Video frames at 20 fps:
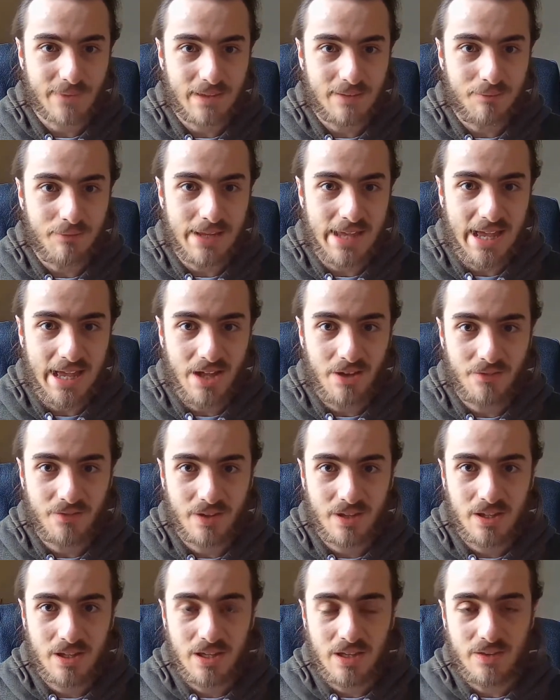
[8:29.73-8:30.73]
We have
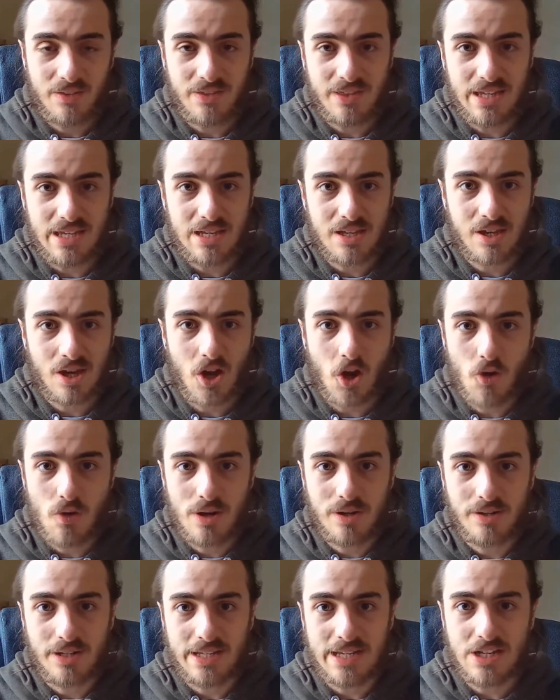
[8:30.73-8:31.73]
the
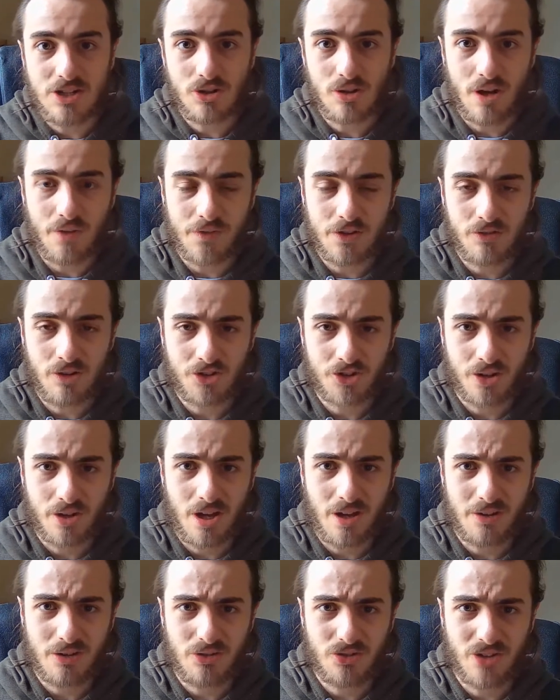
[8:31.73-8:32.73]
current leader of the
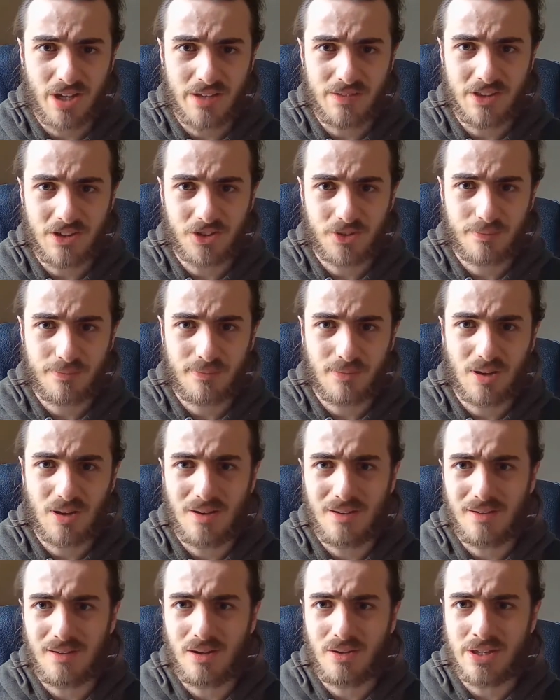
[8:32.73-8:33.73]
Arashikage, who's like
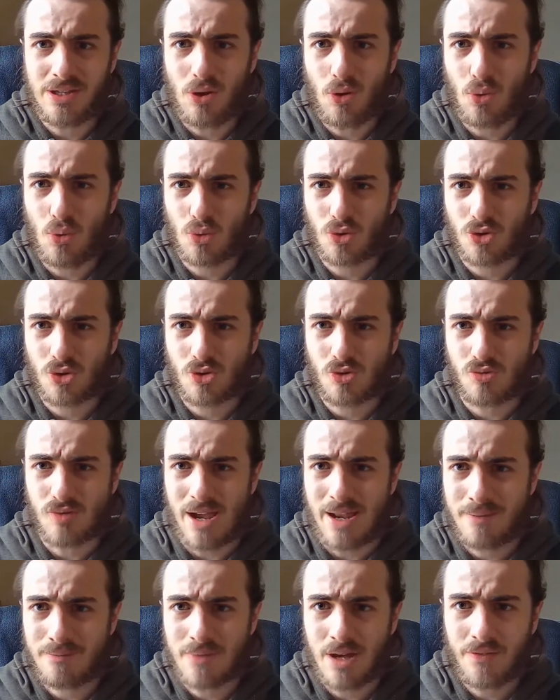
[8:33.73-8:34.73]
the old
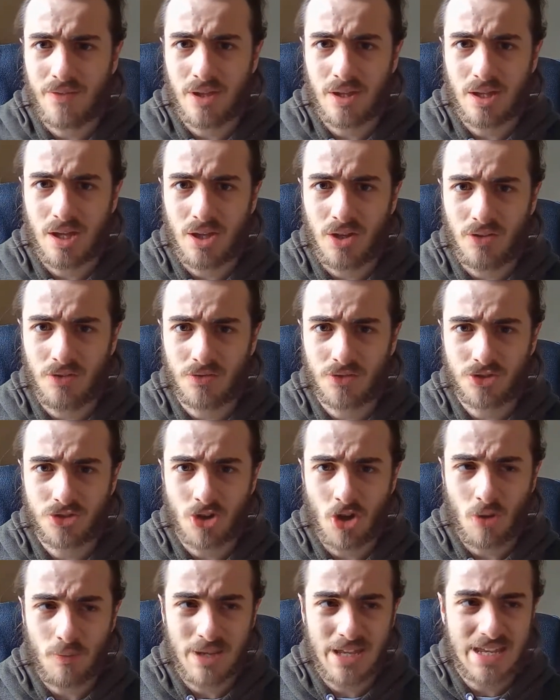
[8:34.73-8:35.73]
grandmother of
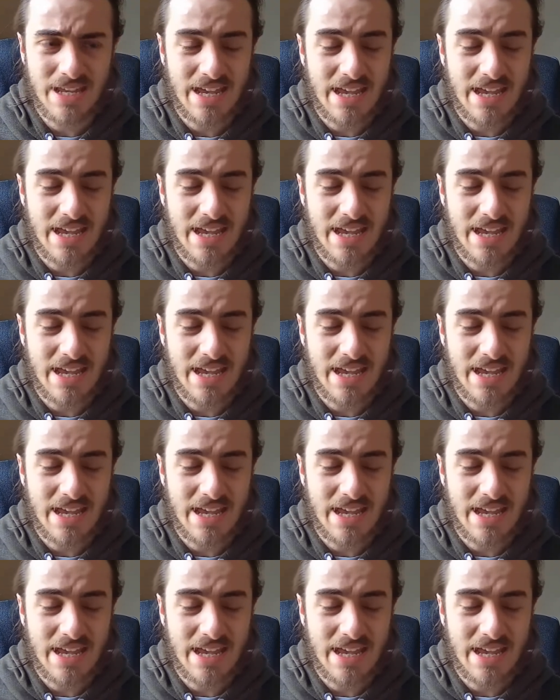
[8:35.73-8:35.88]
Tommy,